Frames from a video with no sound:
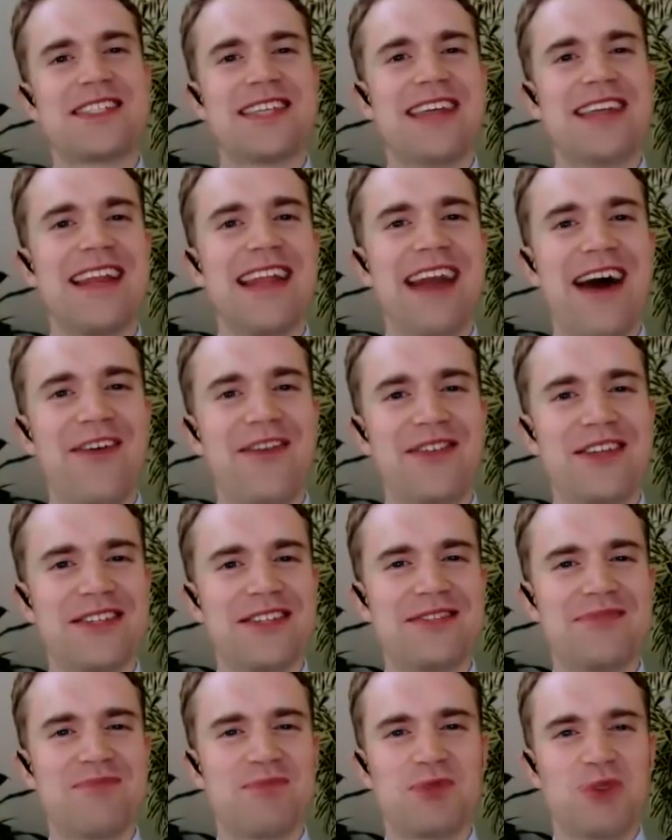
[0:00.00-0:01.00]
send out
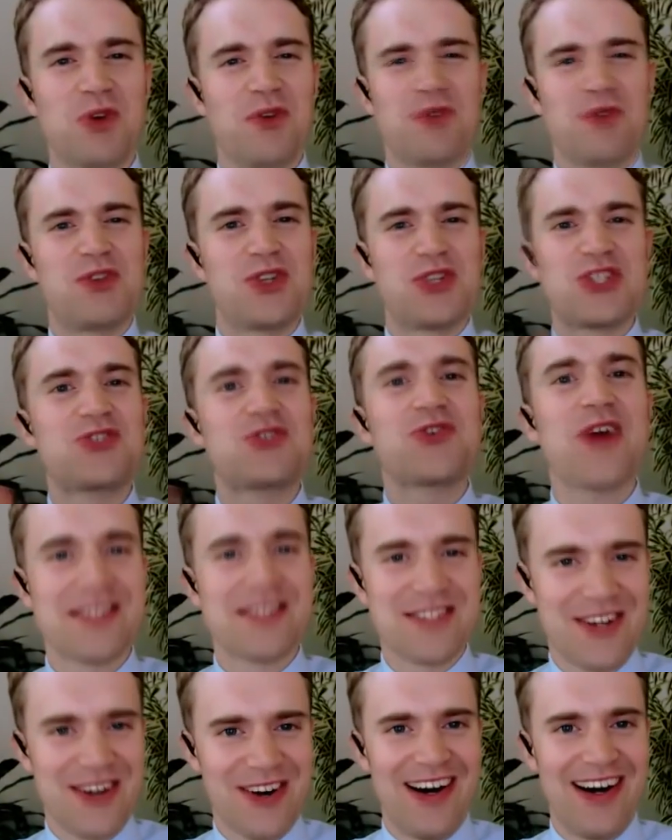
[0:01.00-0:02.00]
this sort of
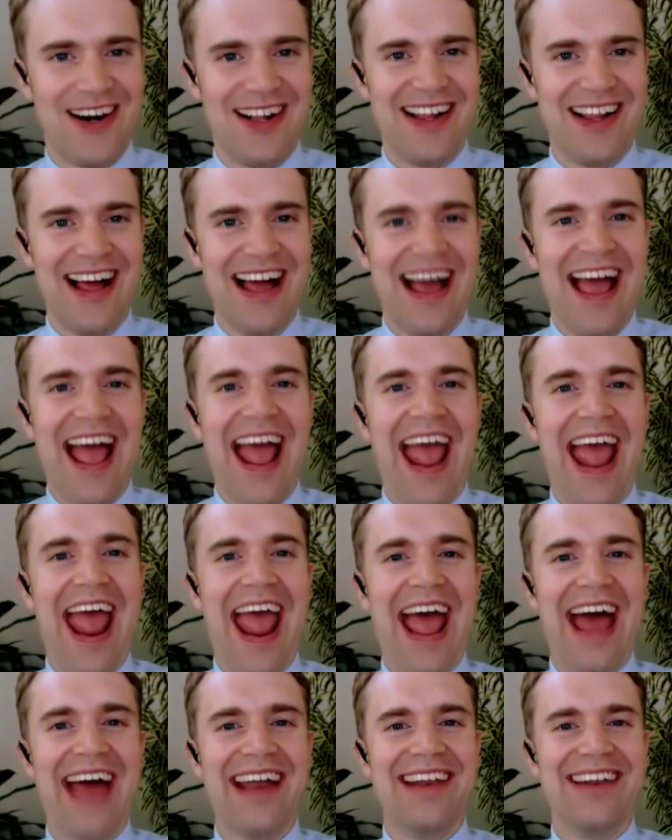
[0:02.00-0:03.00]
distress call,
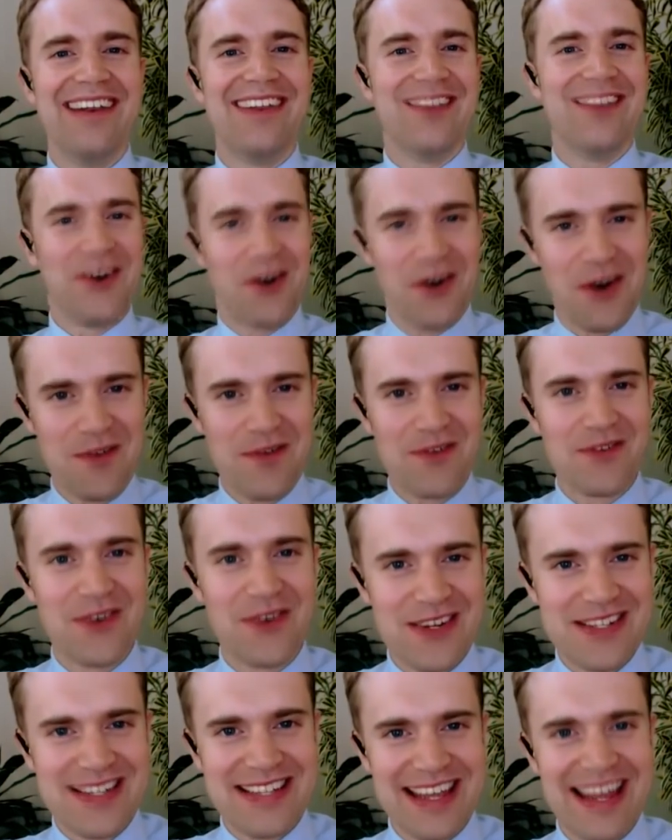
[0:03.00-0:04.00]
and the
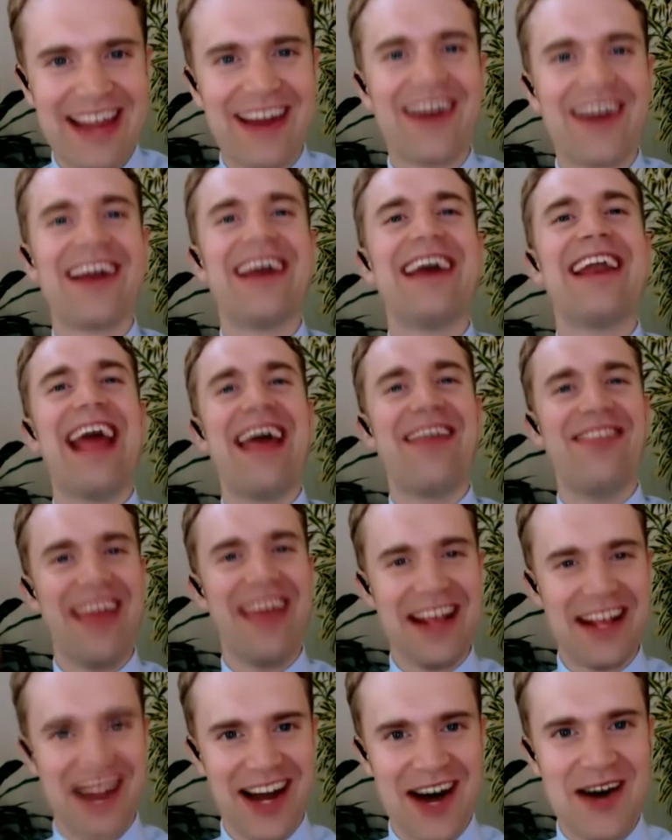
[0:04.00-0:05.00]
herbivores hear it, and
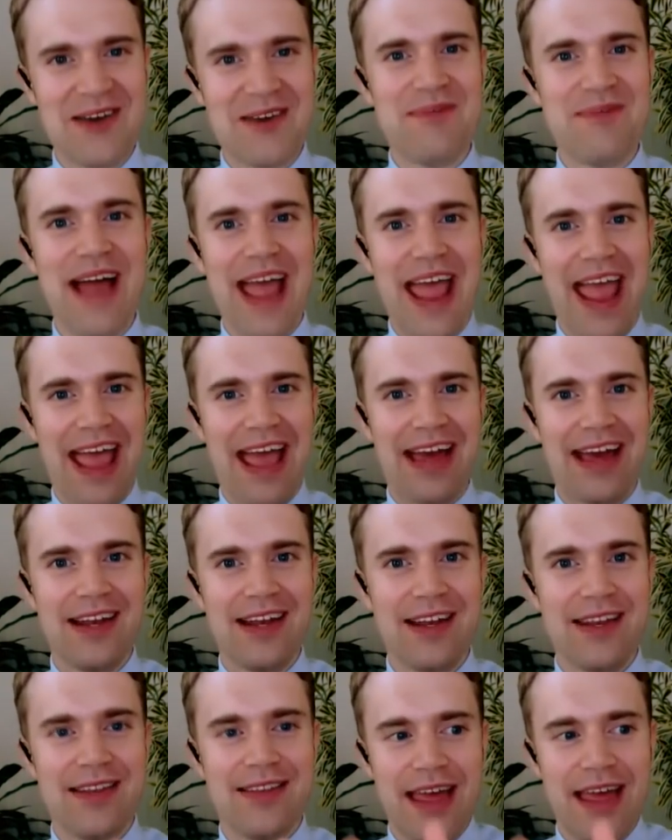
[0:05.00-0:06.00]
they come
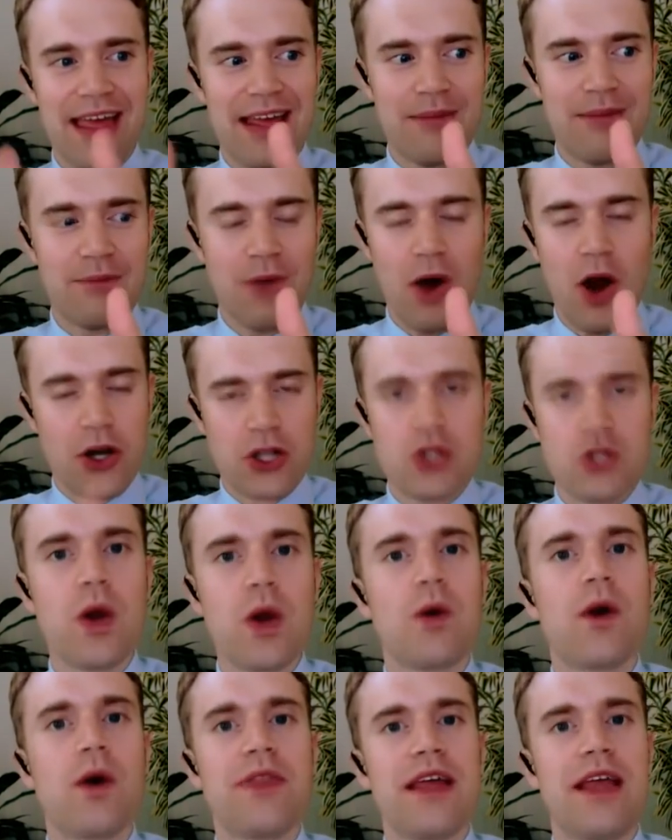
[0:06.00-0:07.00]
and they are
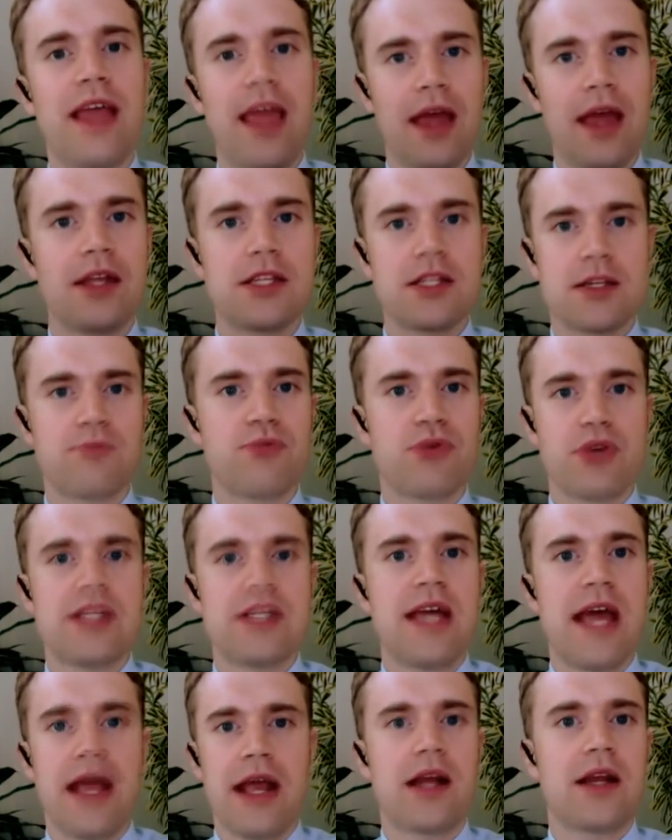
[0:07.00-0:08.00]
doing what they can to
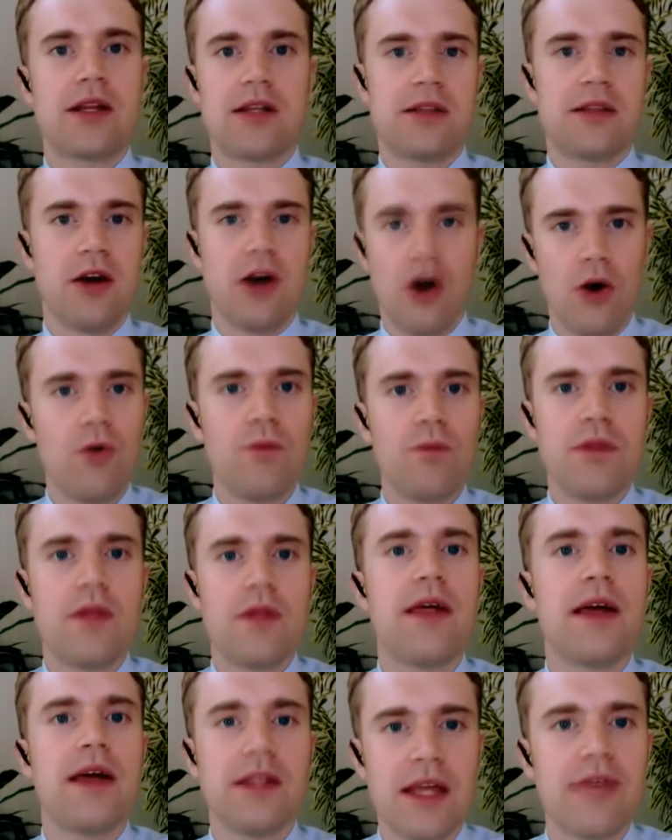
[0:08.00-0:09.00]
protect the home
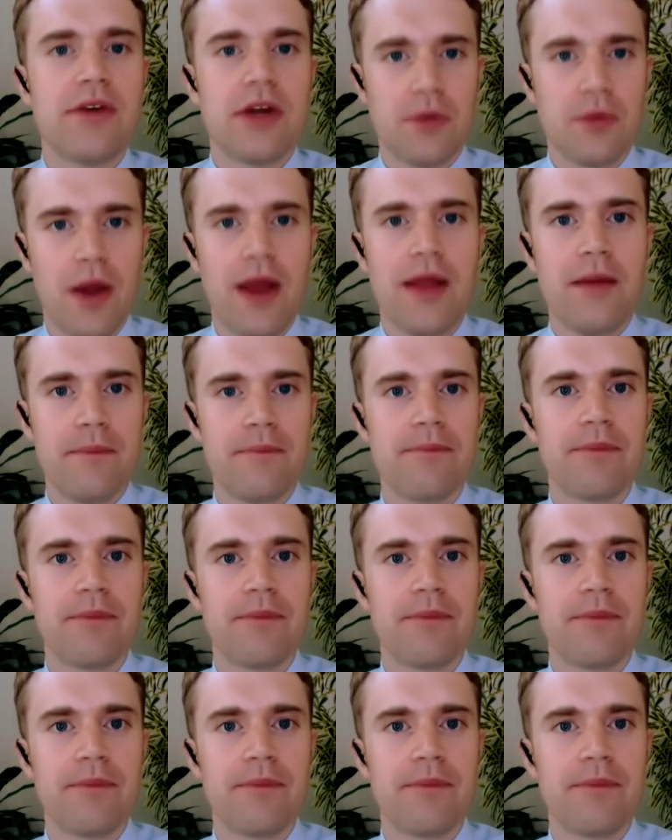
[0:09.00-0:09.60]
that they live in, right?